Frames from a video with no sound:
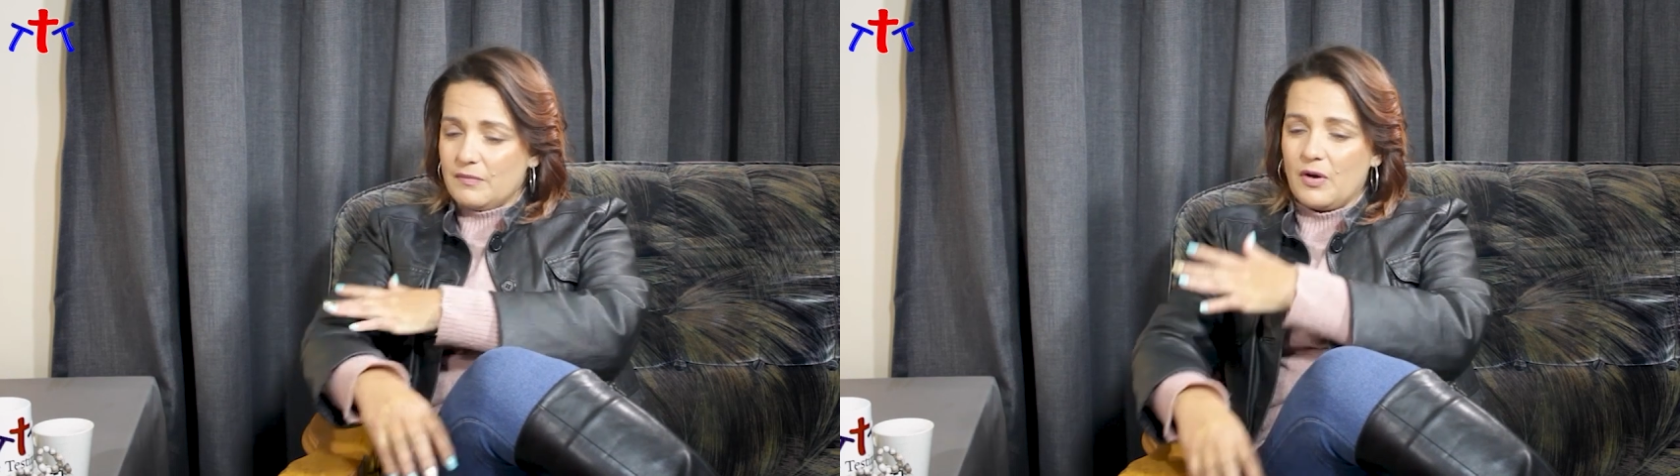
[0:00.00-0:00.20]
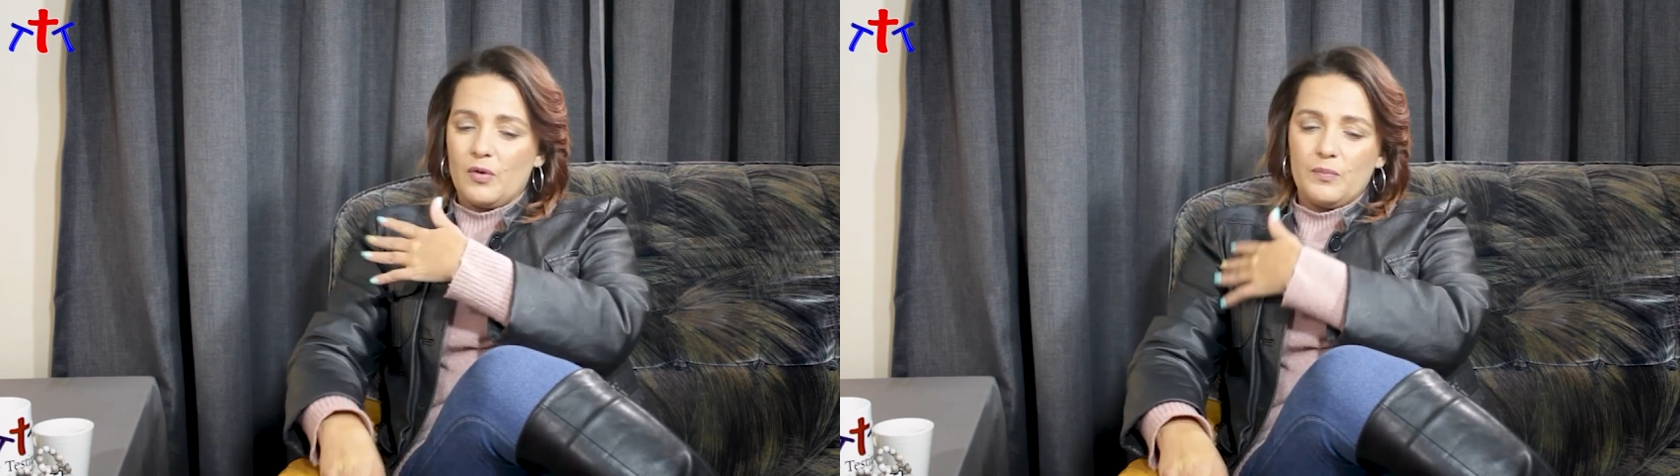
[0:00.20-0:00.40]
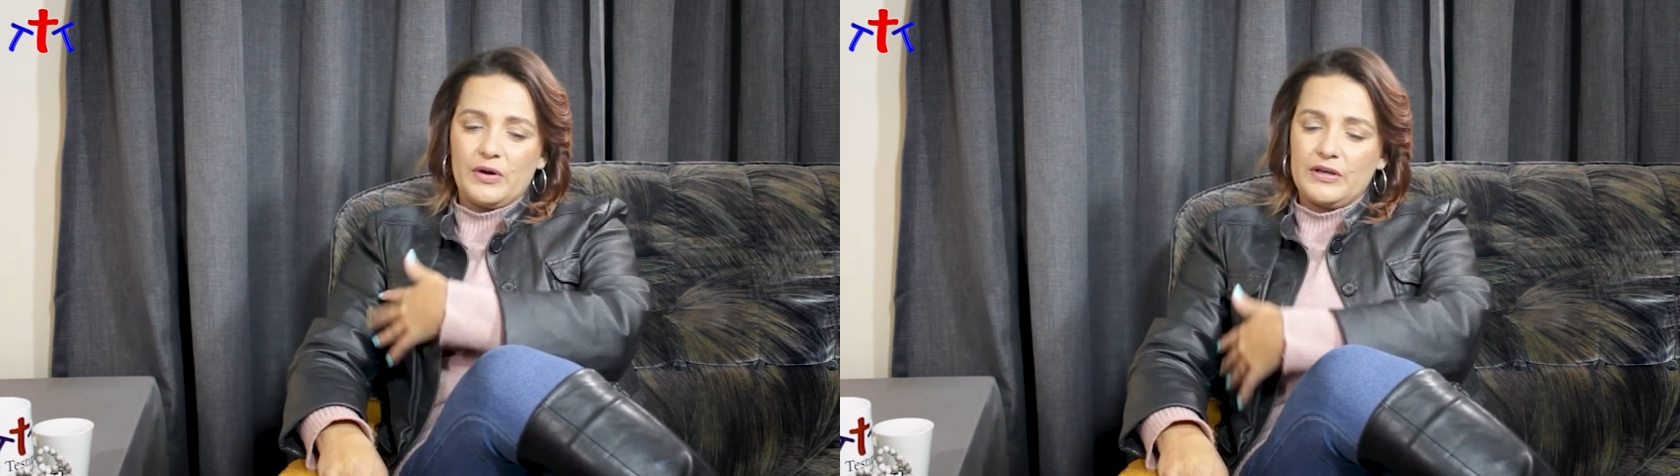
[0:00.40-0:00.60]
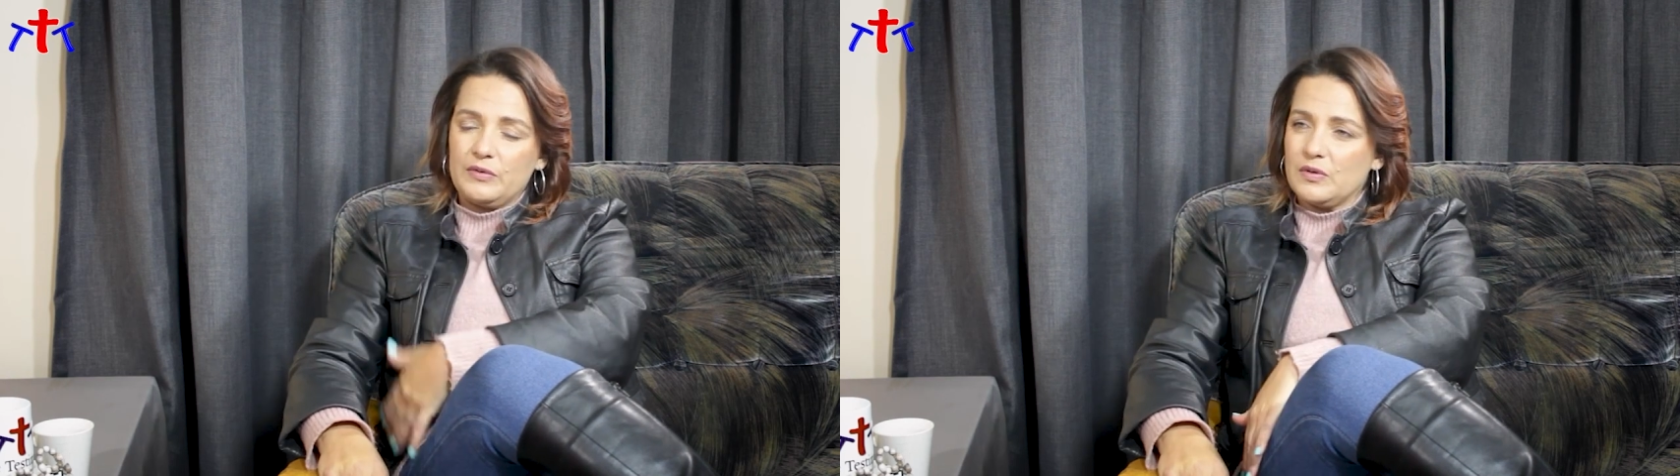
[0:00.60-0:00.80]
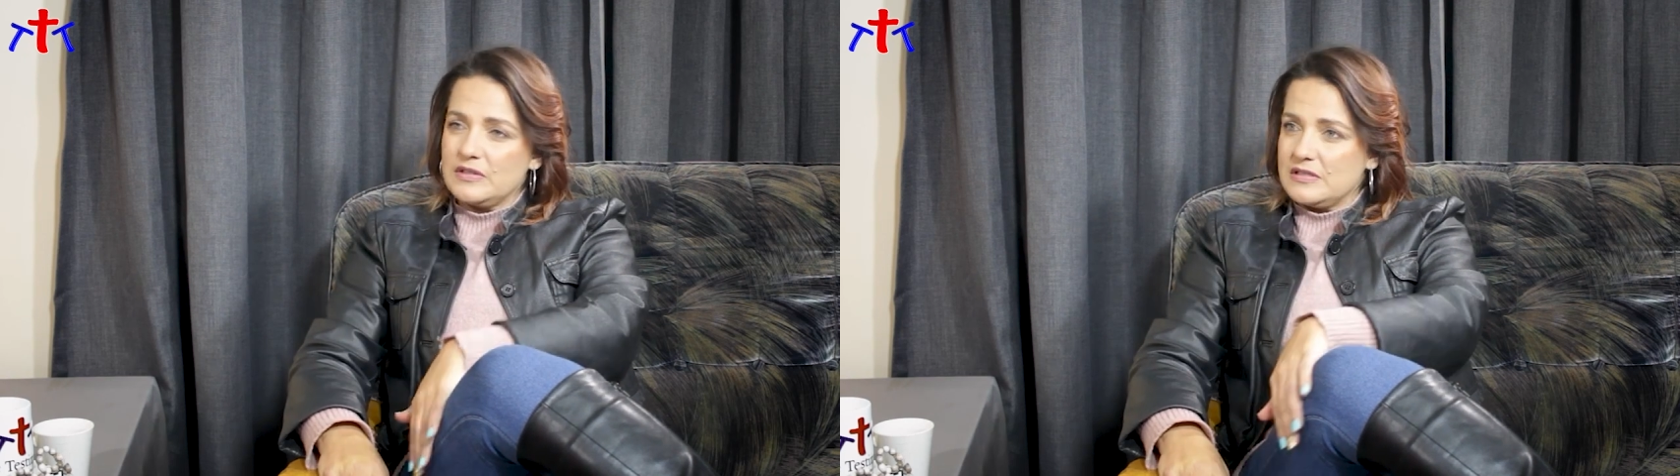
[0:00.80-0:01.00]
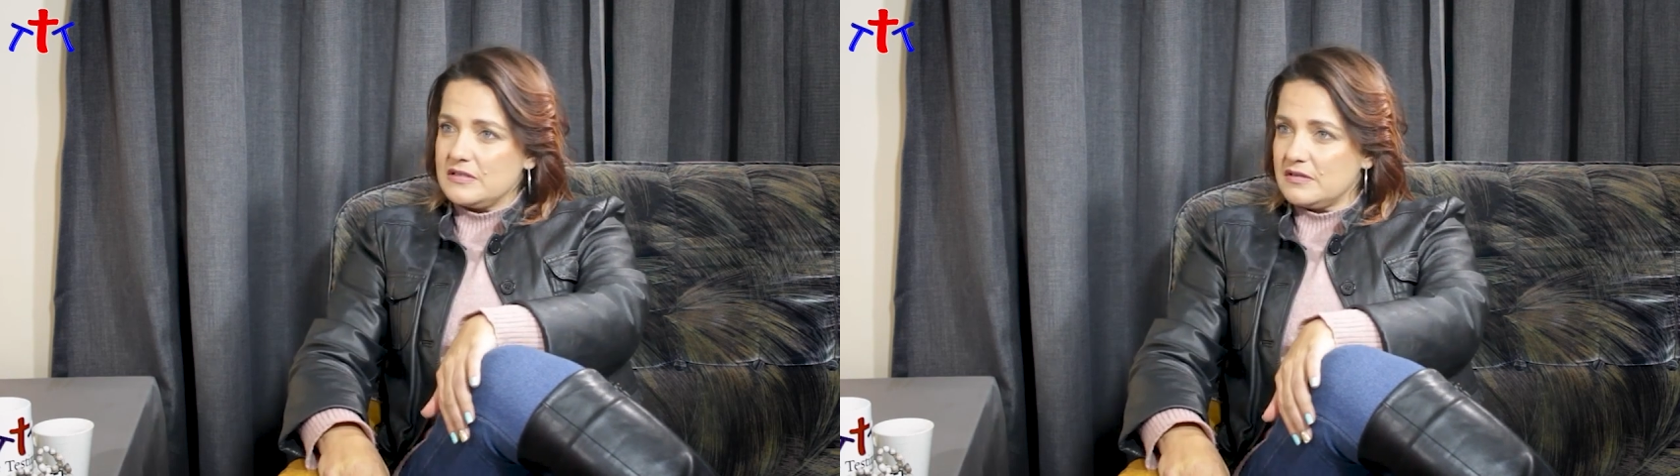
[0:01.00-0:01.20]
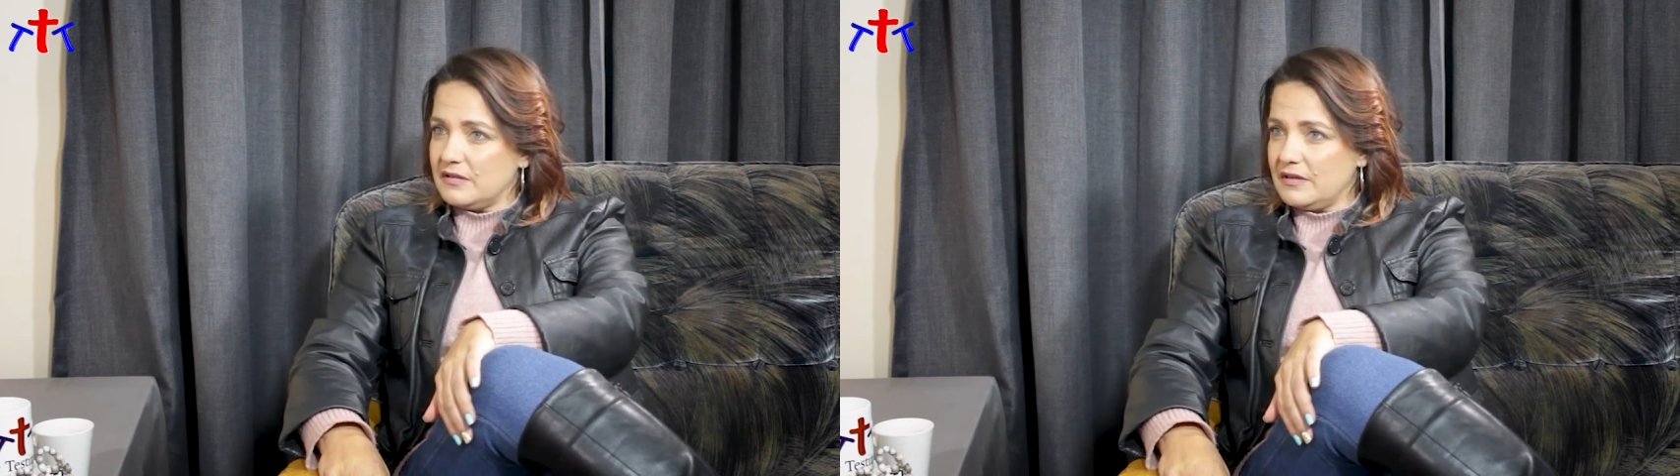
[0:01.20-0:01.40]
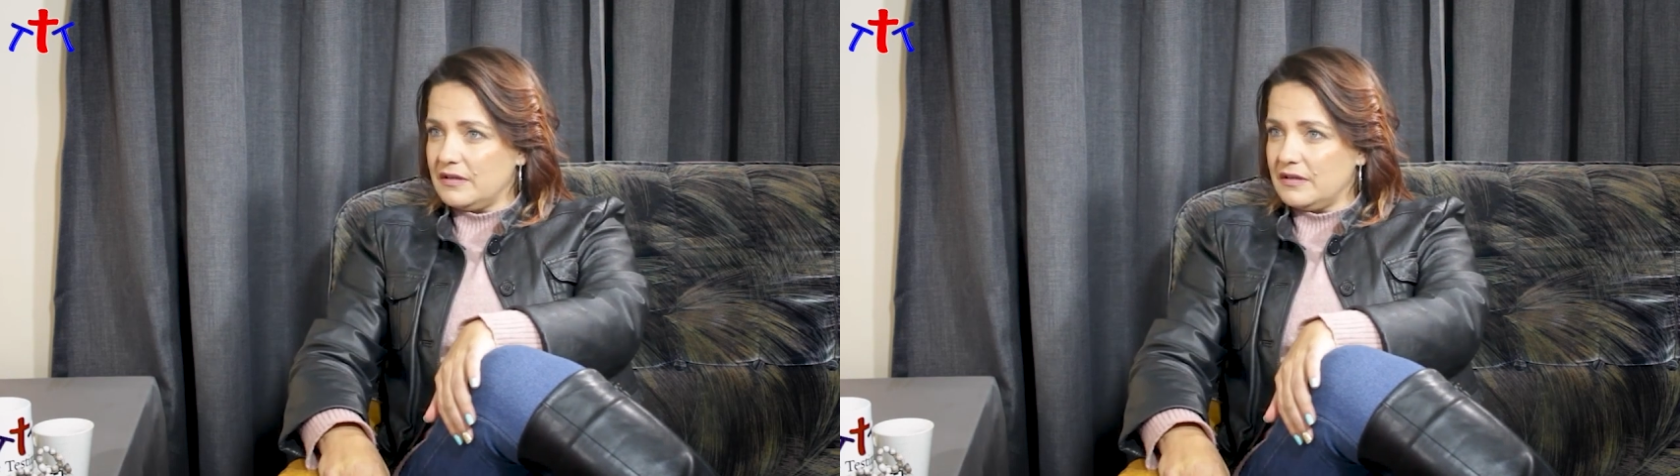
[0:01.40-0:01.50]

My whole body was